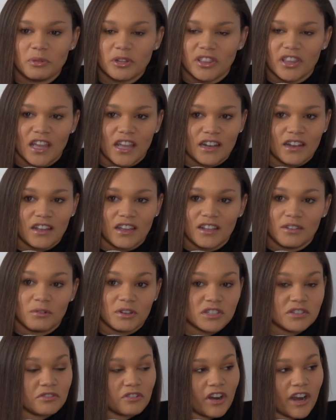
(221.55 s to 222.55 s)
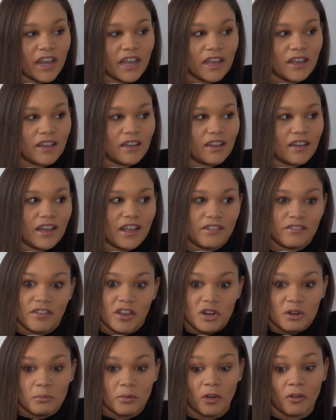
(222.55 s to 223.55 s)
but then it wasn't right. And
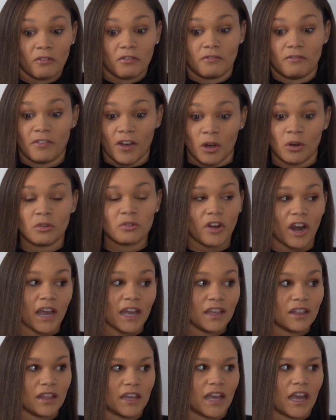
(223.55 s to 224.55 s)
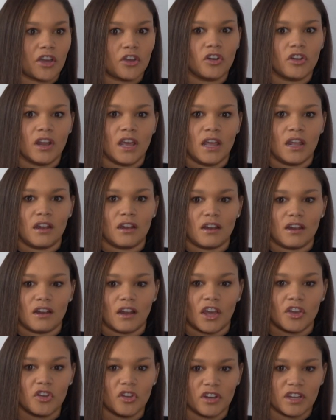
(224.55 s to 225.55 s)
Vanderbilt felt right. I couldn't
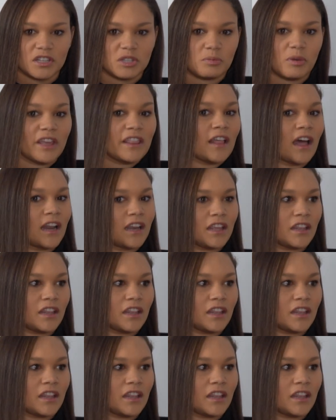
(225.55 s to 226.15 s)
explain that